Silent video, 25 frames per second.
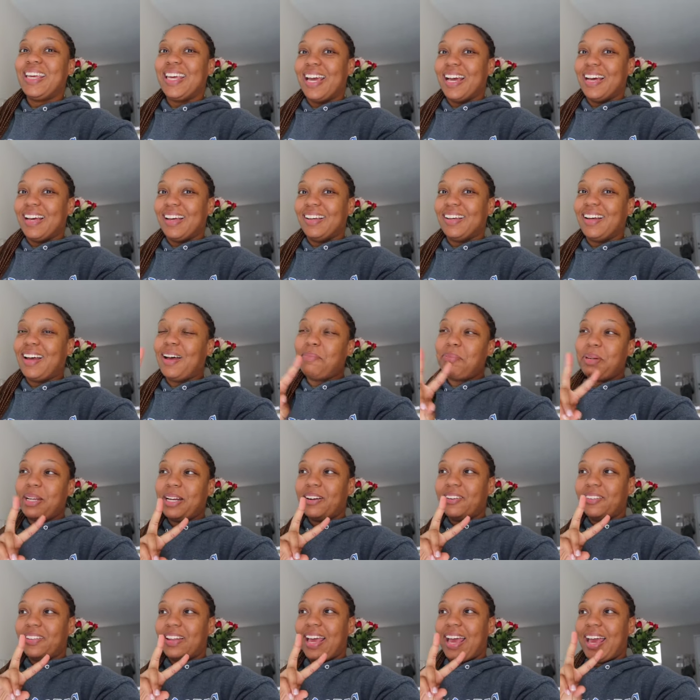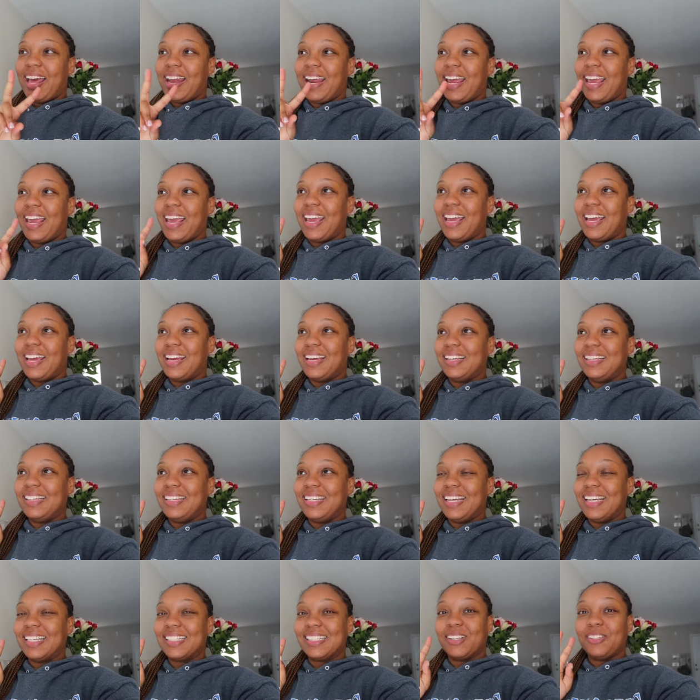yeah update on that and
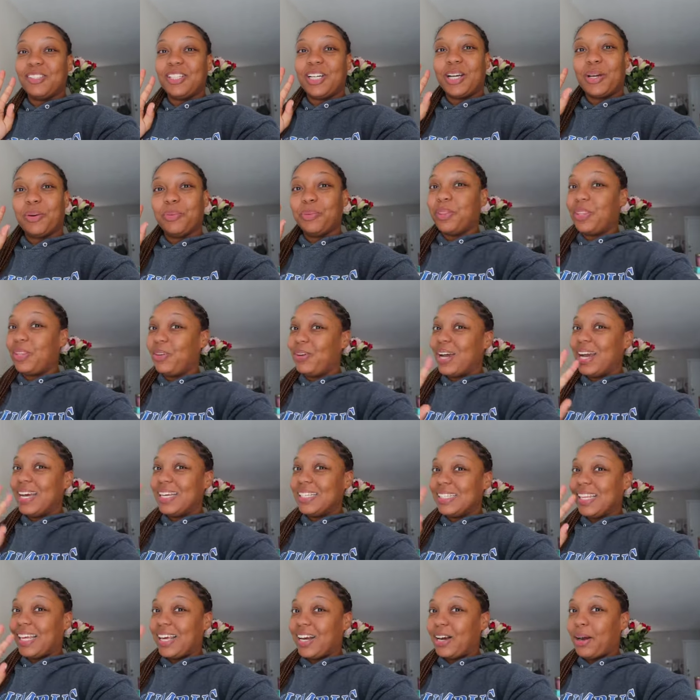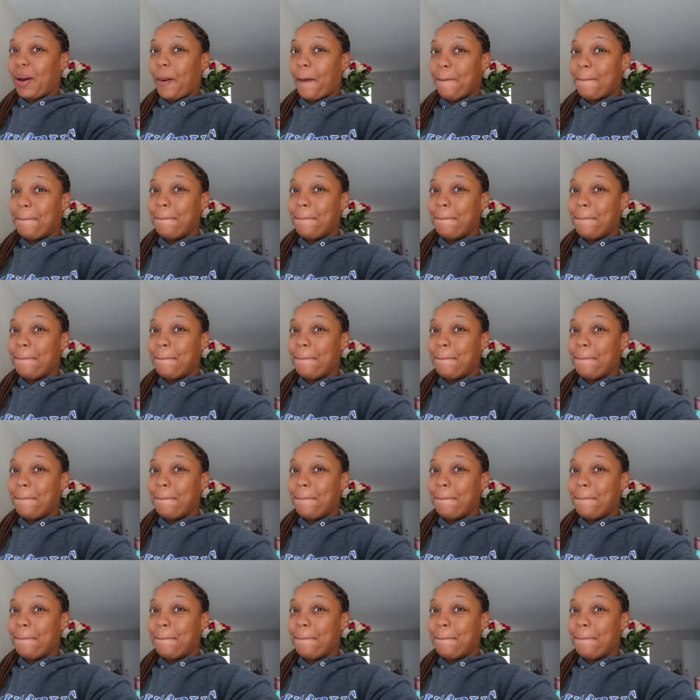yes i'll check in with you guys later